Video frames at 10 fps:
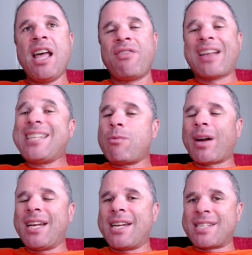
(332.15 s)
They did
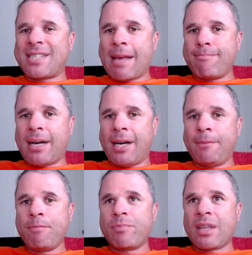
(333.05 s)
one in
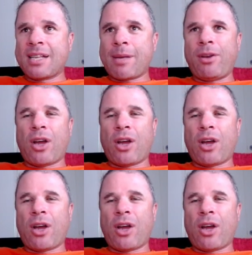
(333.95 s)
December, something